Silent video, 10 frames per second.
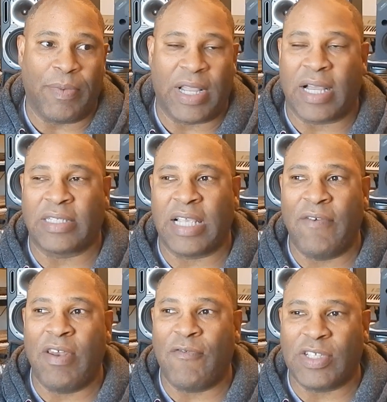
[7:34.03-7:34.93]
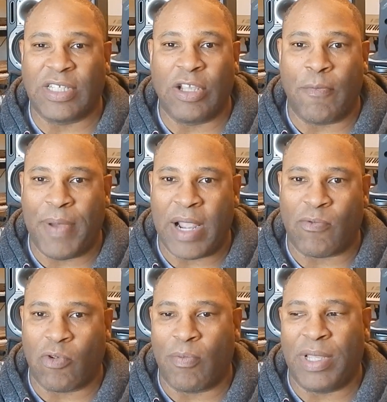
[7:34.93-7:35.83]
Because even if it's in your
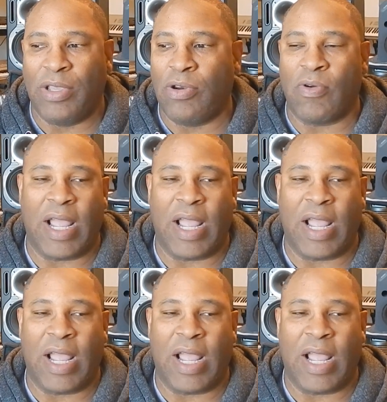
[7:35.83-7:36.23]
bedroom and you don't